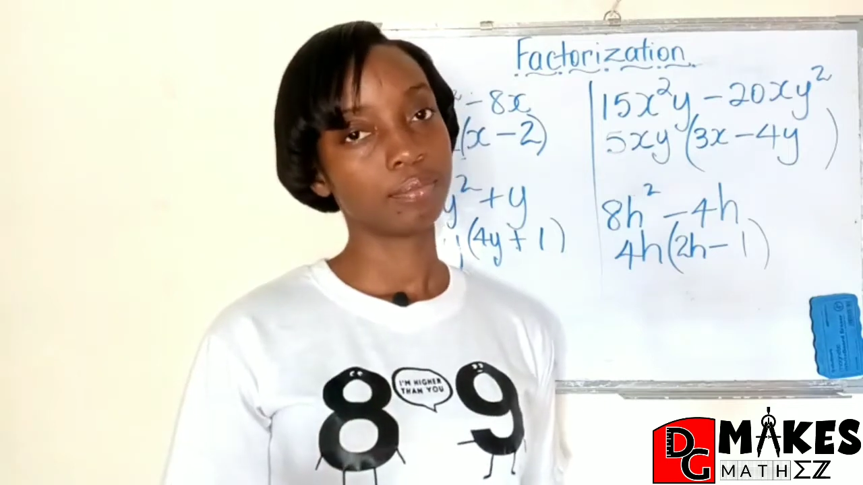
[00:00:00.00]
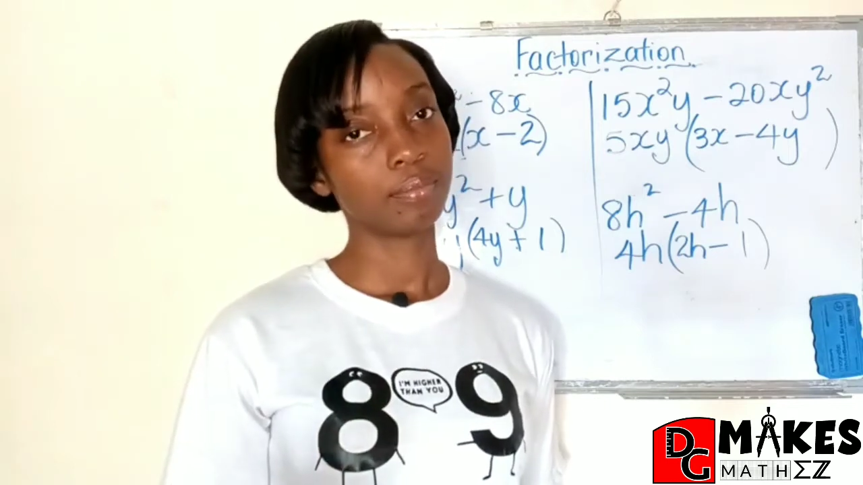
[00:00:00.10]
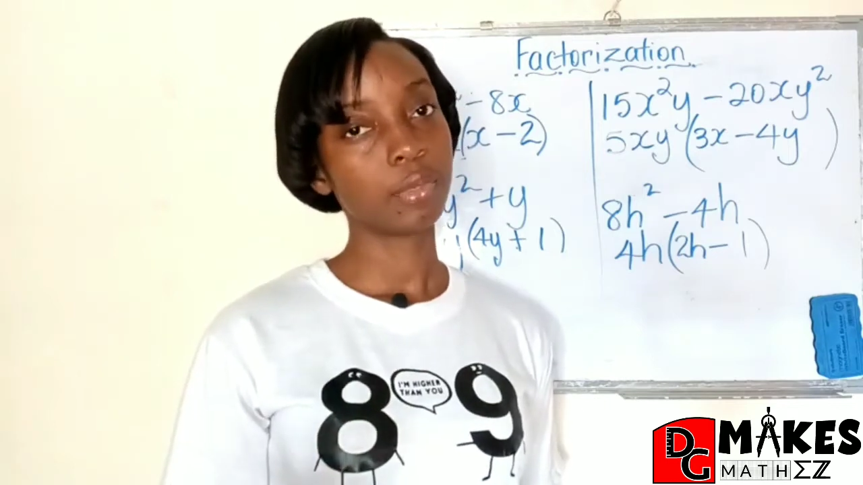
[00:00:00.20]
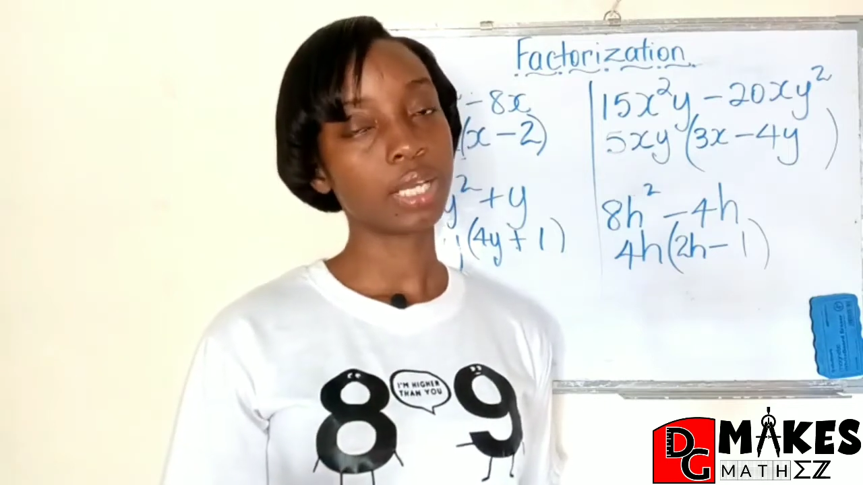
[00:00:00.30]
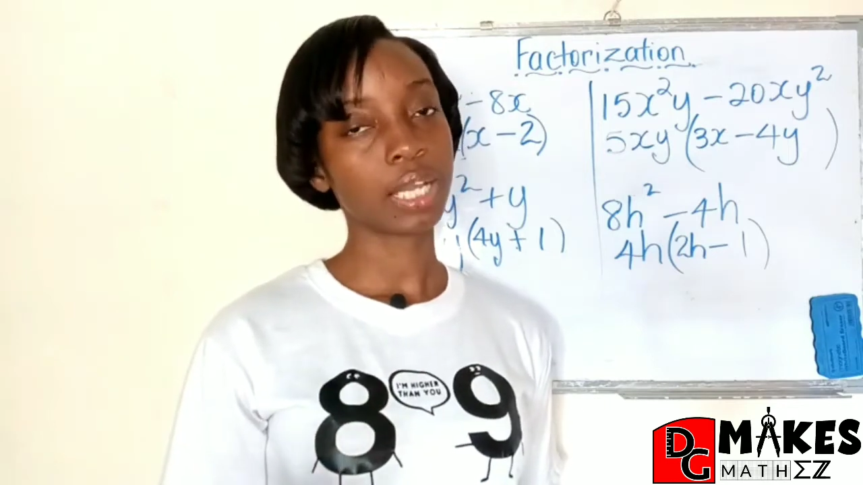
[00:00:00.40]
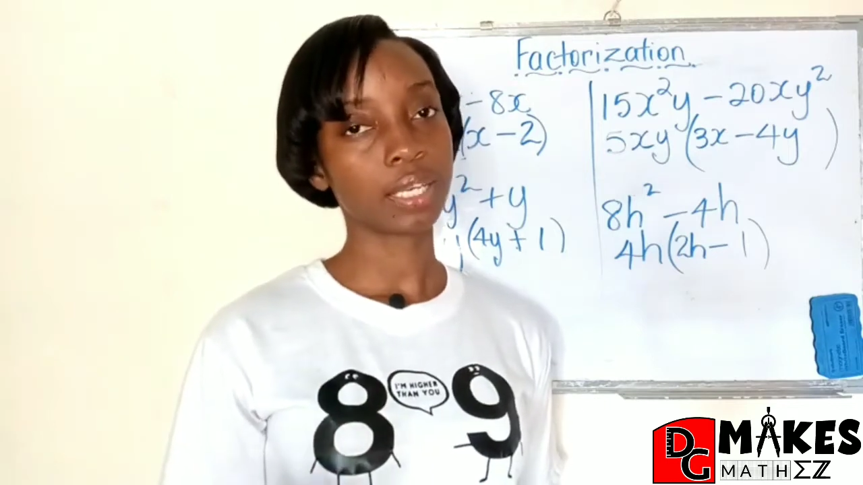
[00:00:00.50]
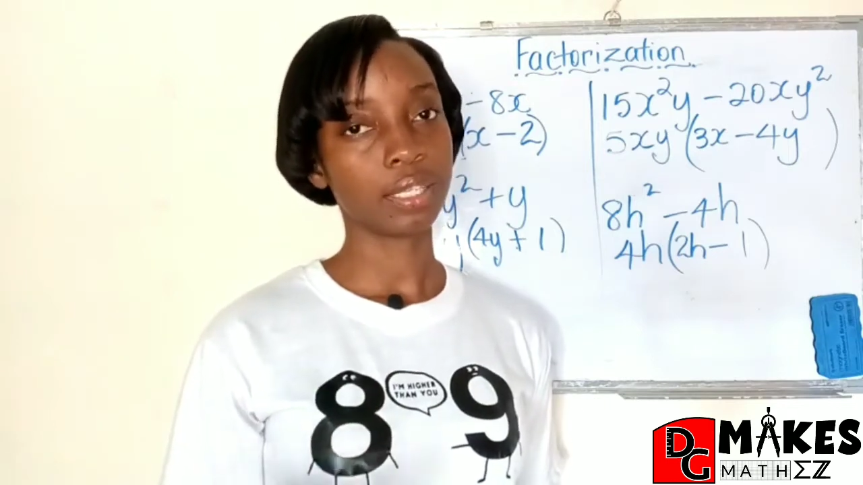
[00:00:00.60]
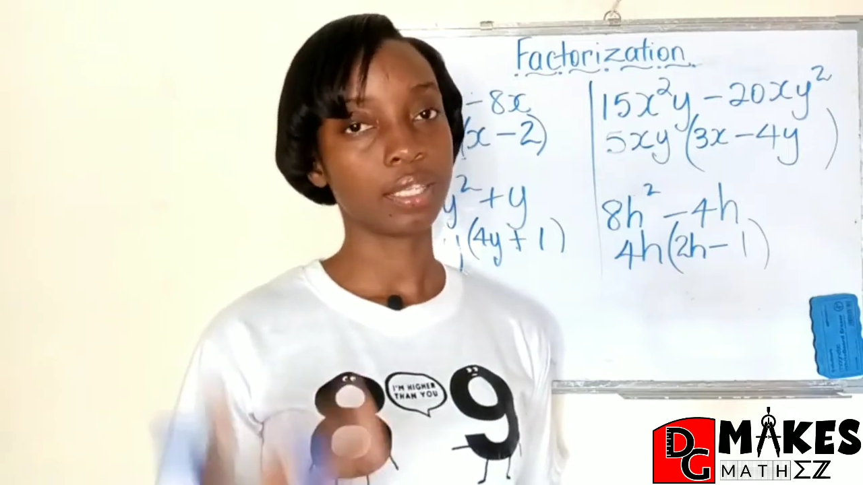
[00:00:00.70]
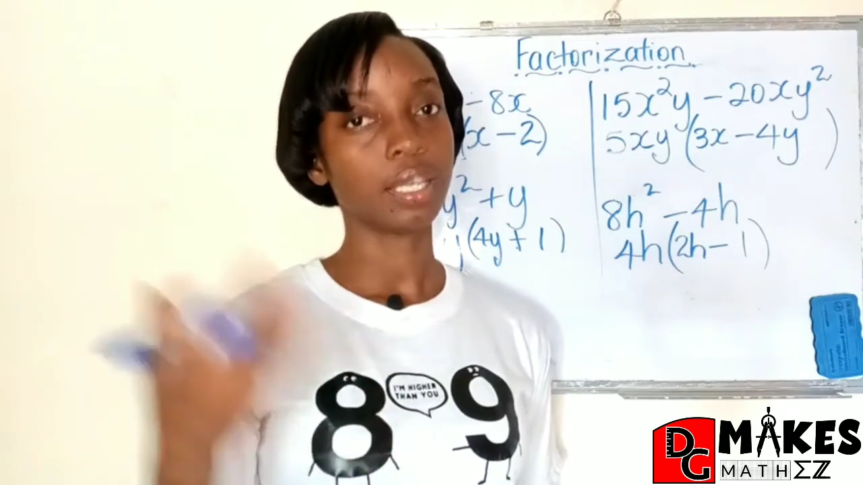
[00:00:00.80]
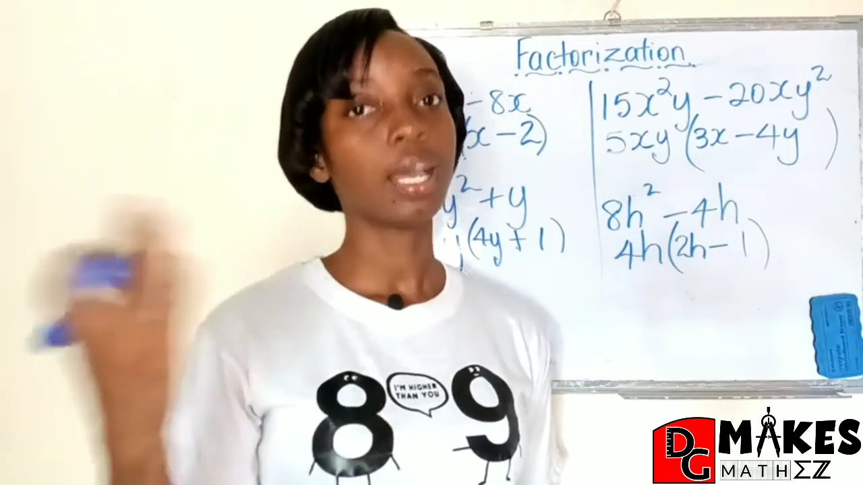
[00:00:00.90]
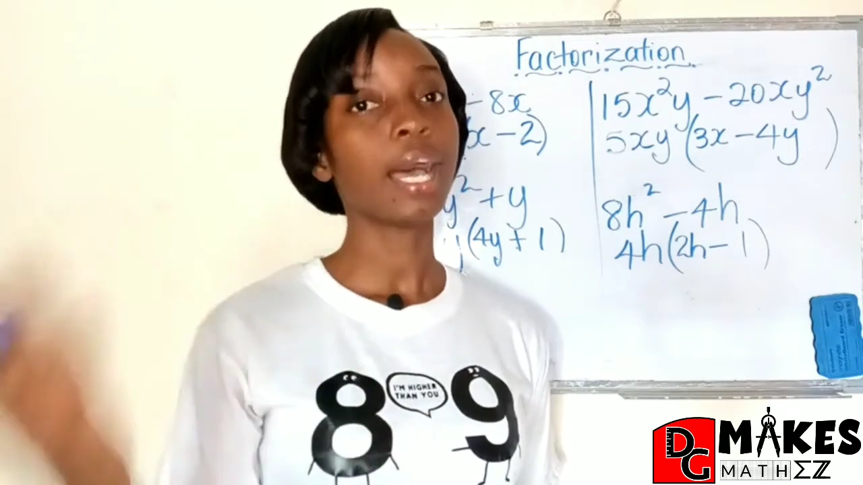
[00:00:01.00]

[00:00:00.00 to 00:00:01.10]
more likely the